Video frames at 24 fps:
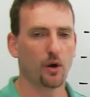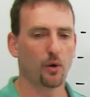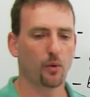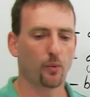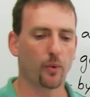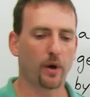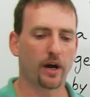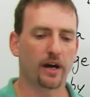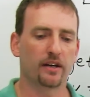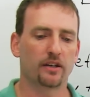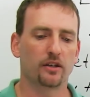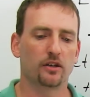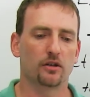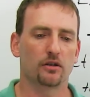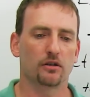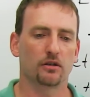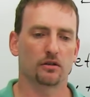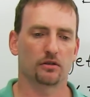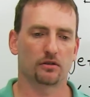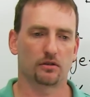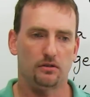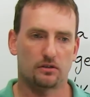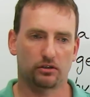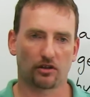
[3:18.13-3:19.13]
When
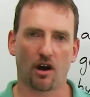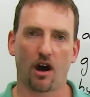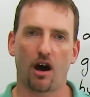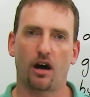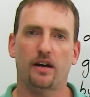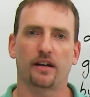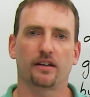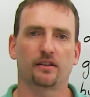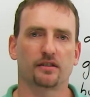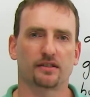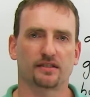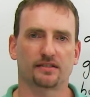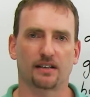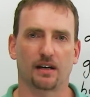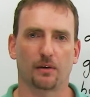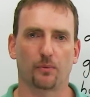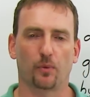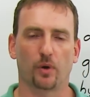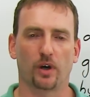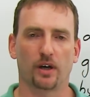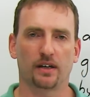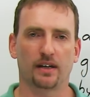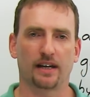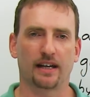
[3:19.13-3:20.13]
you're talking to
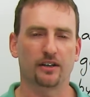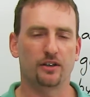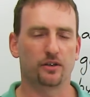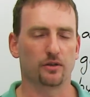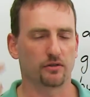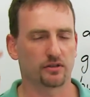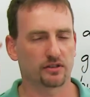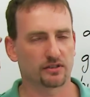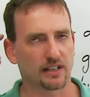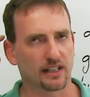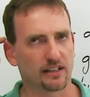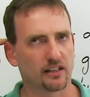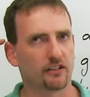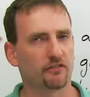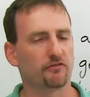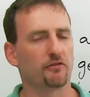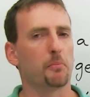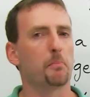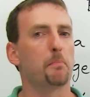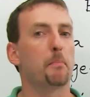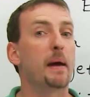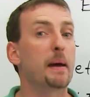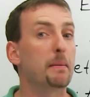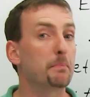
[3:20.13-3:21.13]
someone and you suddenly
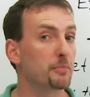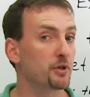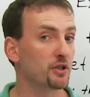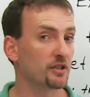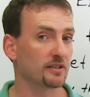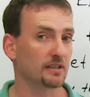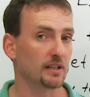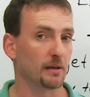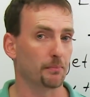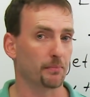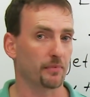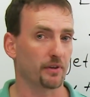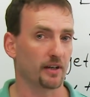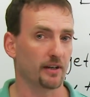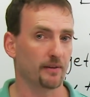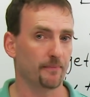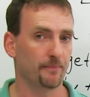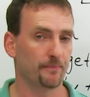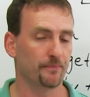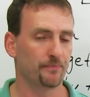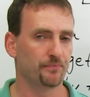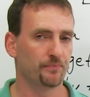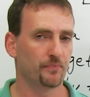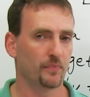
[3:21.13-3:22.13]
remember something,
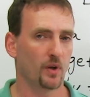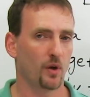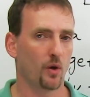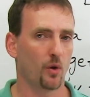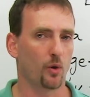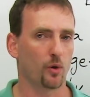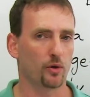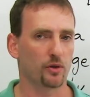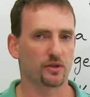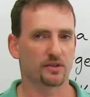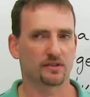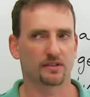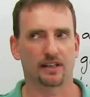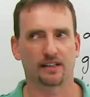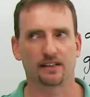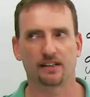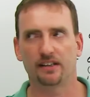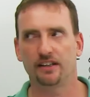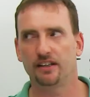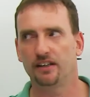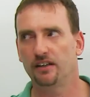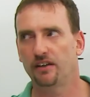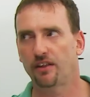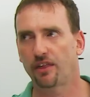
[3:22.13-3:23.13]
or you
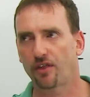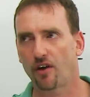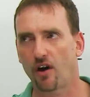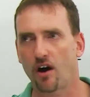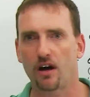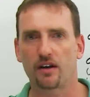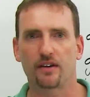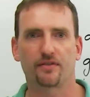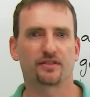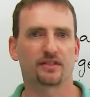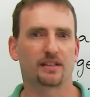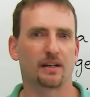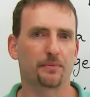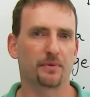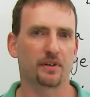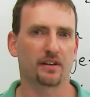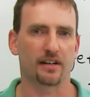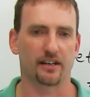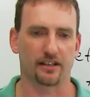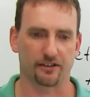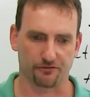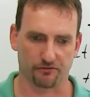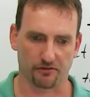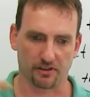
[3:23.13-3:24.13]
suddenly thought of something
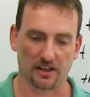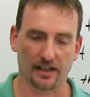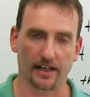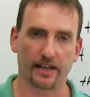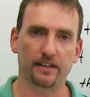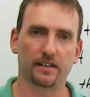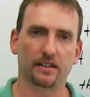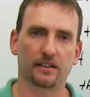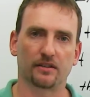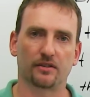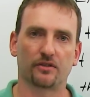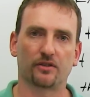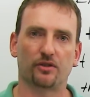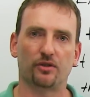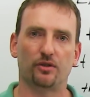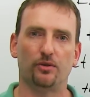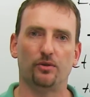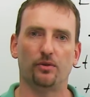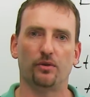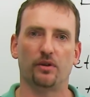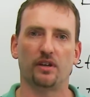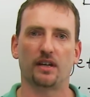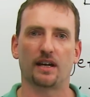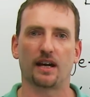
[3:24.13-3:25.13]
that is related
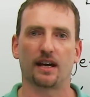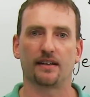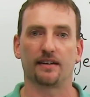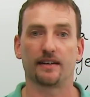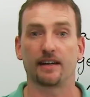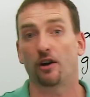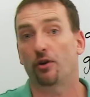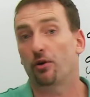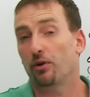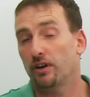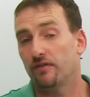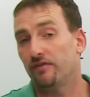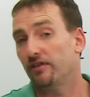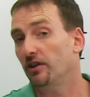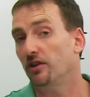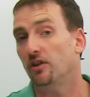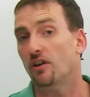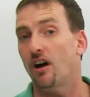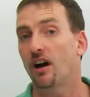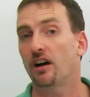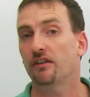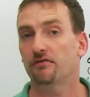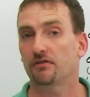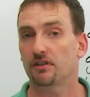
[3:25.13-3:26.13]
to the idea or even
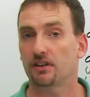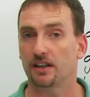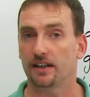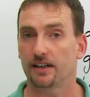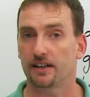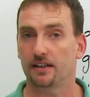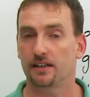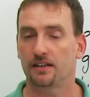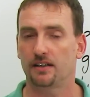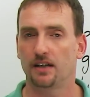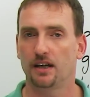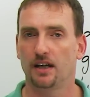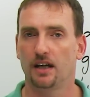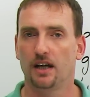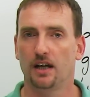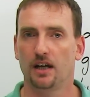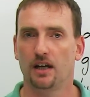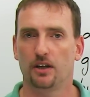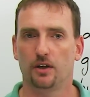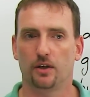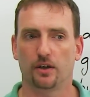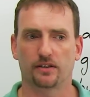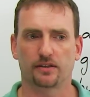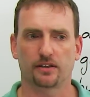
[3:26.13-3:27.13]
not related,
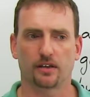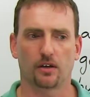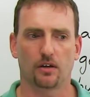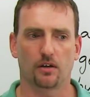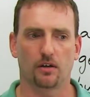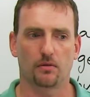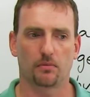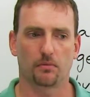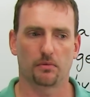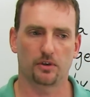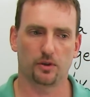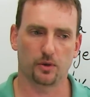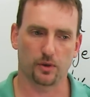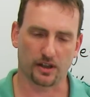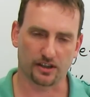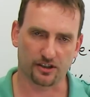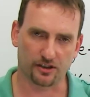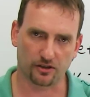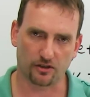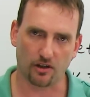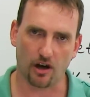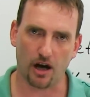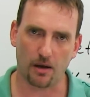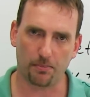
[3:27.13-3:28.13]
you can say, you can
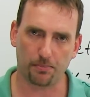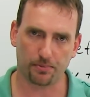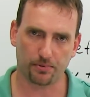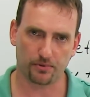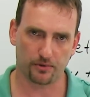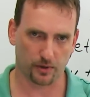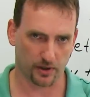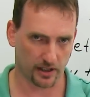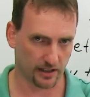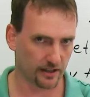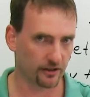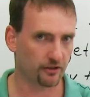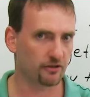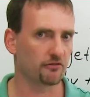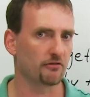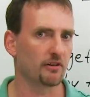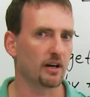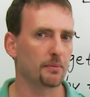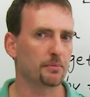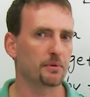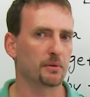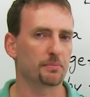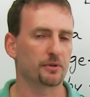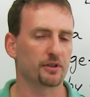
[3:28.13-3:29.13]
stop, you can
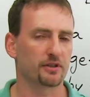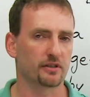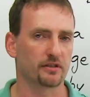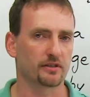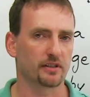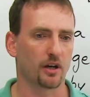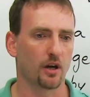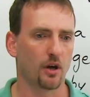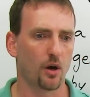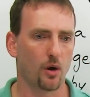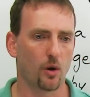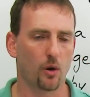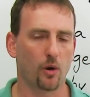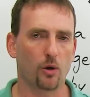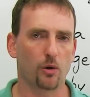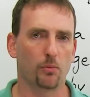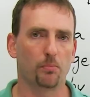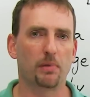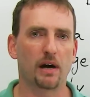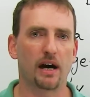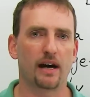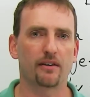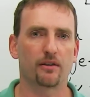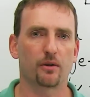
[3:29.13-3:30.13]
interrupt the person and say, oh,
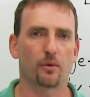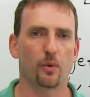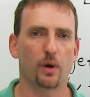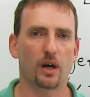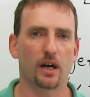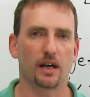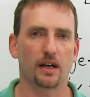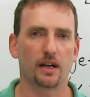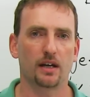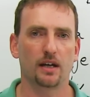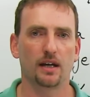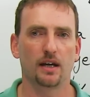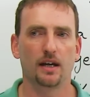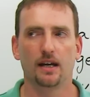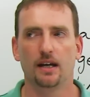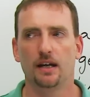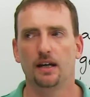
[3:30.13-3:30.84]
by the way,